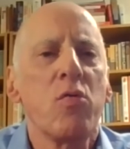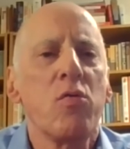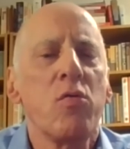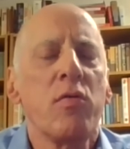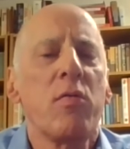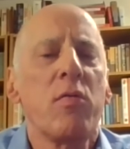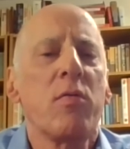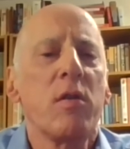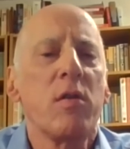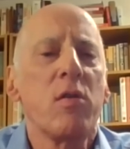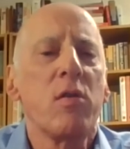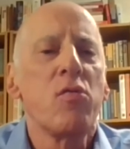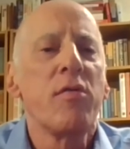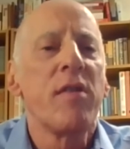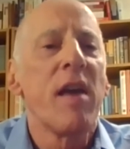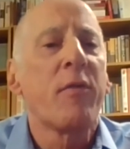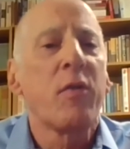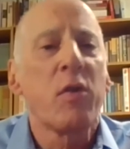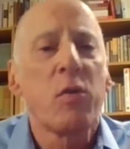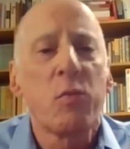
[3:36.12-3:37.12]

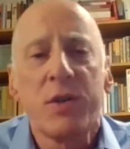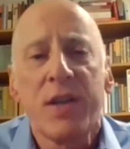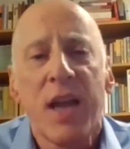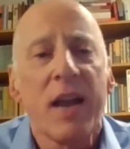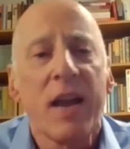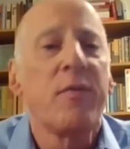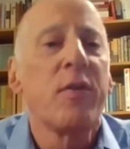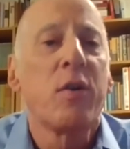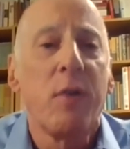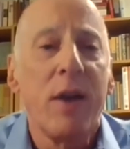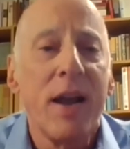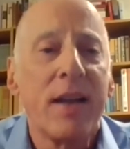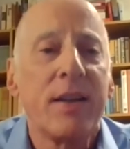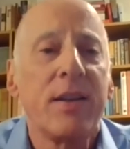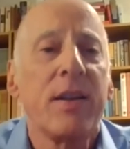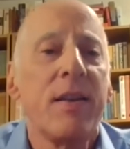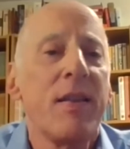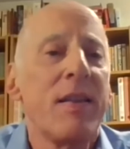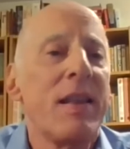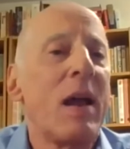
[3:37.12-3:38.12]
whose efforts were taken for
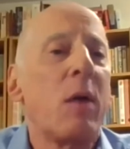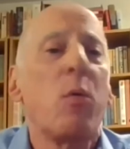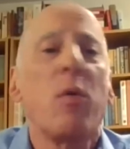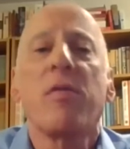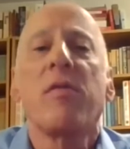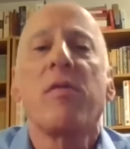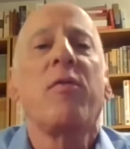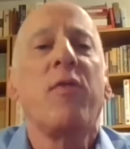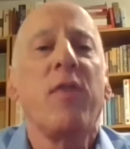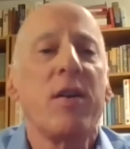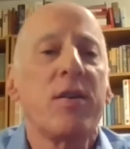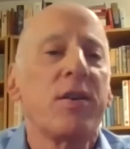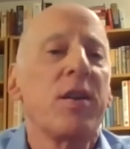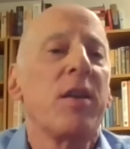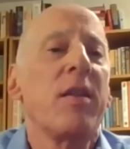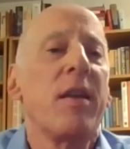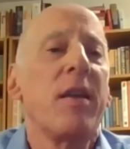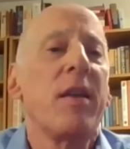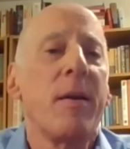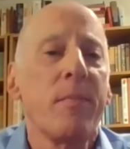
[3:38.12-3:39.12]
granted, and that wasn't fair to
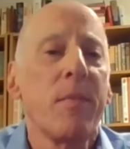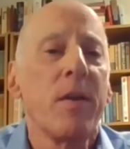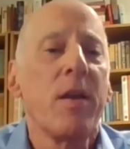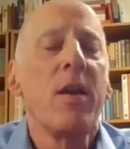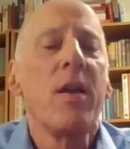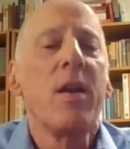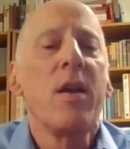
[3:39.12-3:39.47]
them.